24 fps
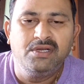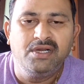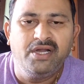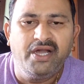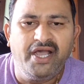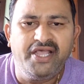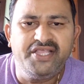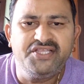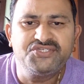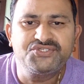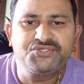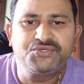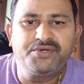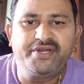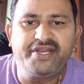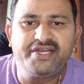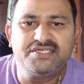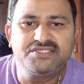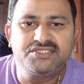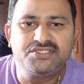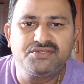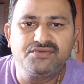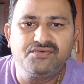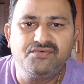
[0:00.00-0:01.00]
Hi
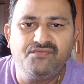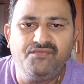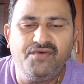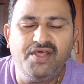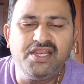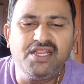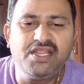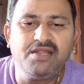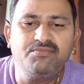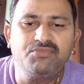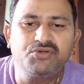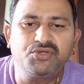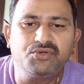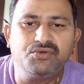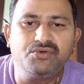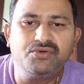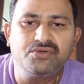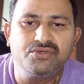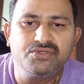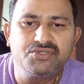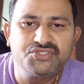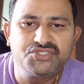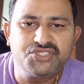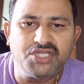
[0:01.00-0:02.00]
students, welcome
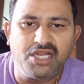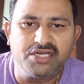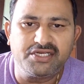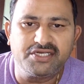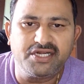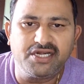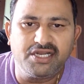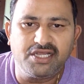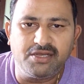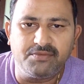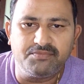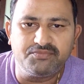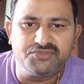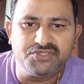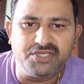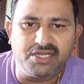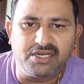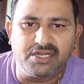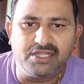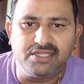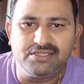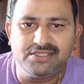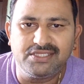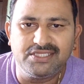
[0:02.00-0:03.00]
to Shorthand Hub
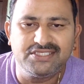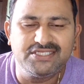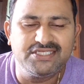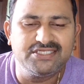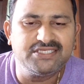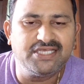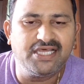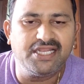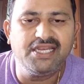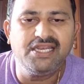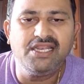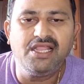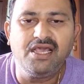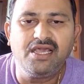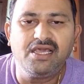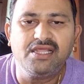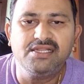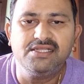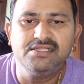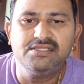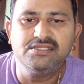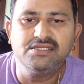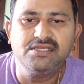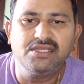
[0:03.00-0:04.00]
channel. This is
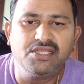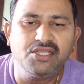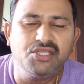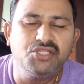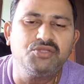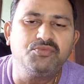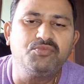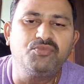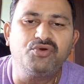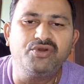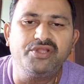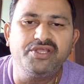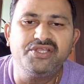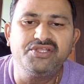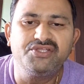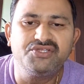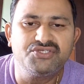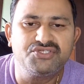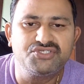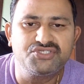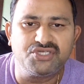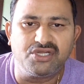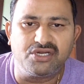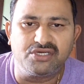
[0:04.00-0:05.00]
Harinaganand, Idumudi
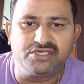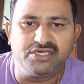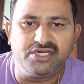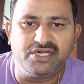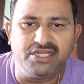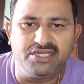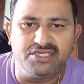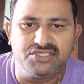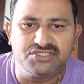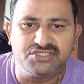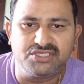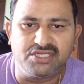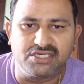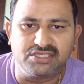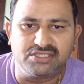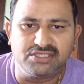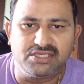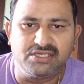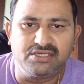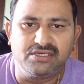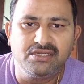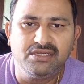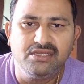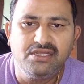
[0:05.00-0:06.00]
Shorthand
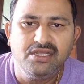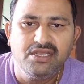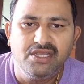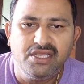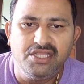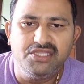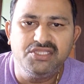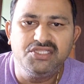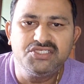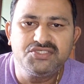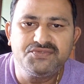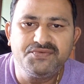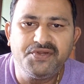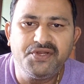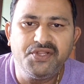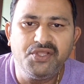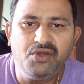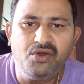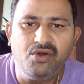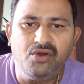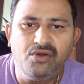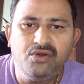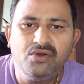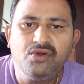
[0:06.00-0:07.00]
instructor. In this
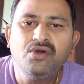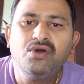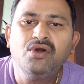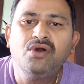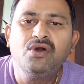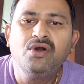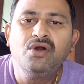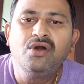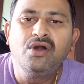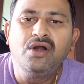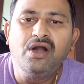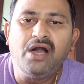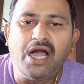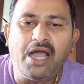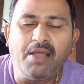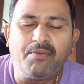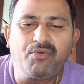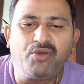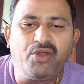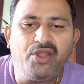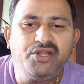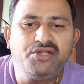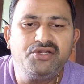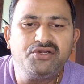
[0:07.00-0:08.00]
video, I am
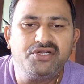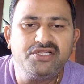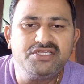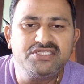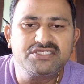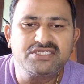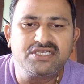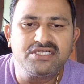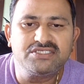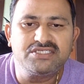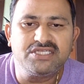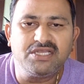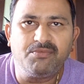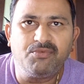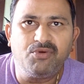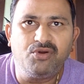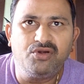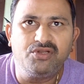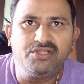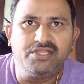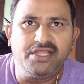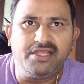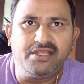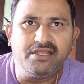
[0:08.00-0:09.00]
going to discuss
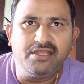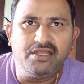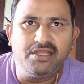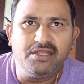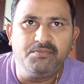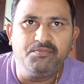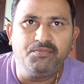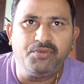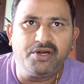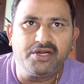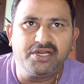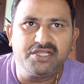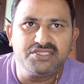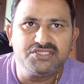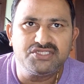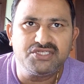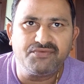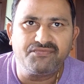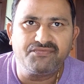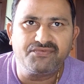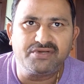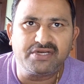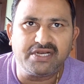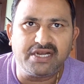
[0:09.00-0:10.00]
about the importance
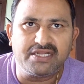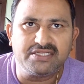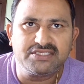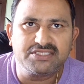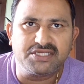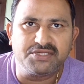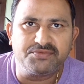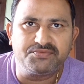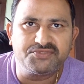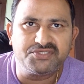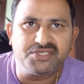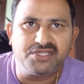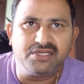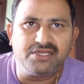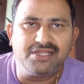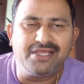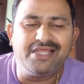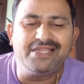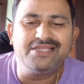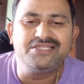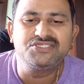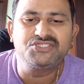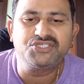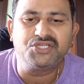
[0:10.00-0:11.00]
of transcription
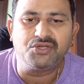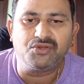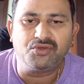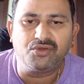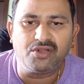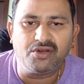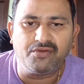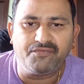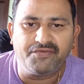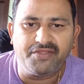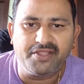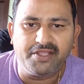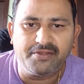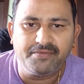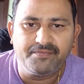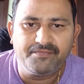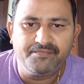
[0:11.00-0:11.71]
in stenography.